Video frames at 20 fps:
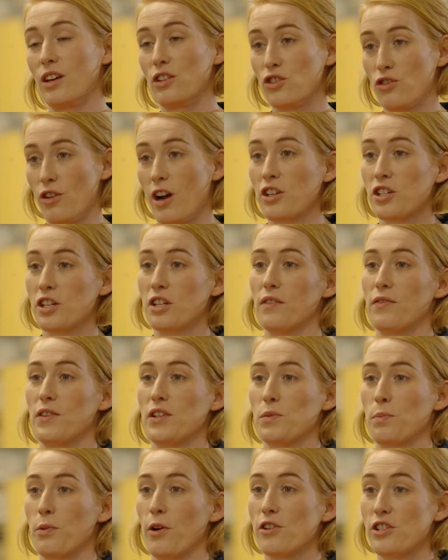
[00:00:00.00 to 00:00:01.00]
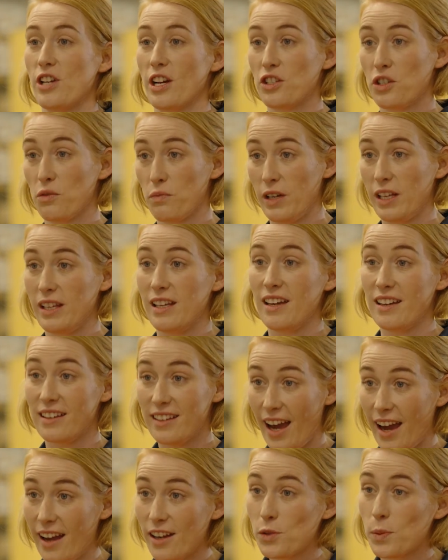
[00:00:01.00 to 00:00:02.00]
construction of this project to really
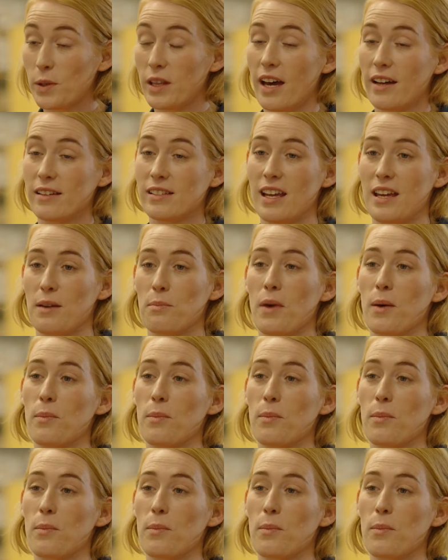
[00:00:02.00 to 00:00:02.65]
engage with our team